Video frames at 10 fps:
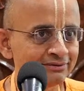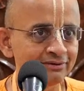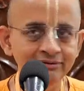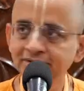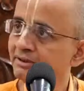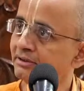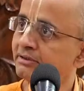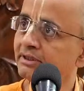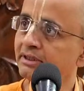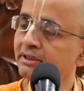So,
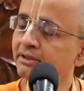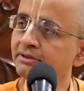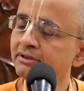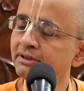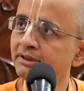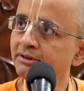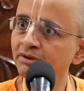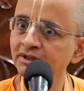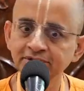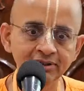he
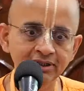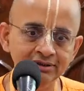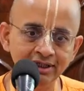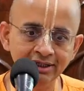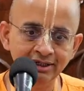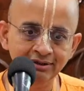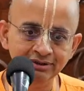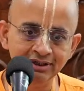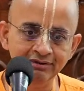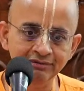worshipped
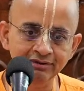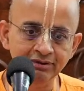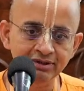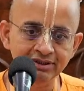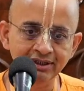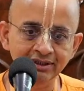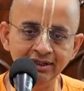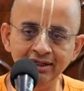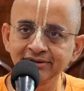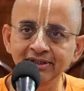Shaligram Shila with Tulasi
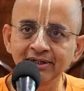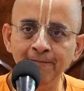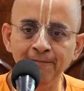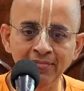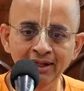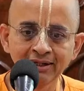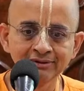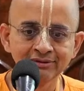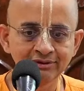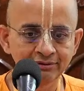and Gangajal.
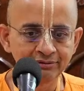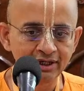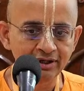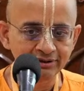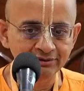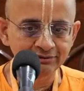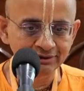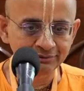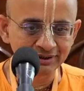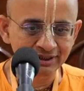So, here also he is
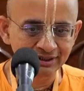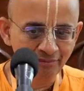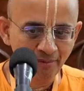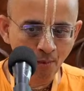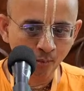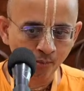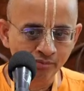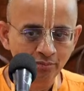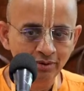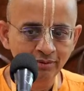worshipping him.
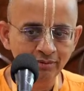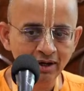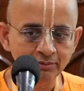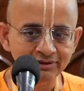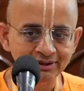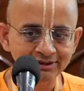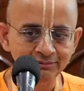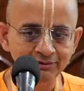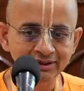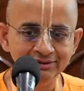Mahaprabhu has
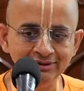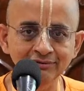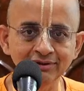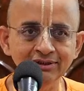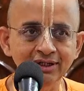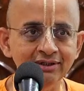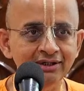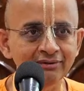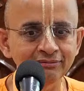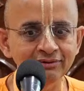accepted his invitation
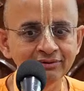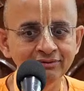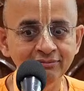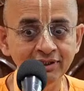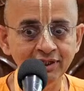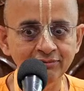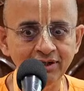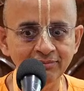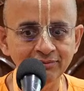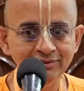and come. But now
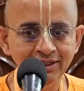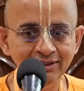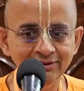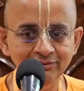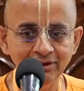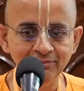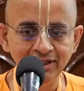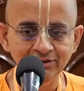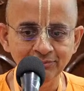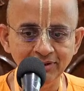Mahaprabhu is saying, "You are
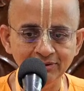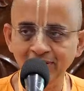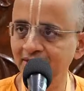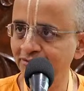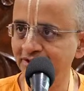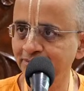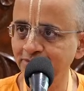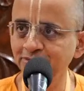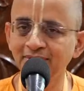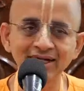my superior, so I
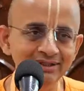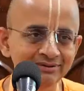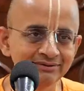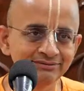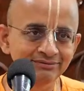worship you back."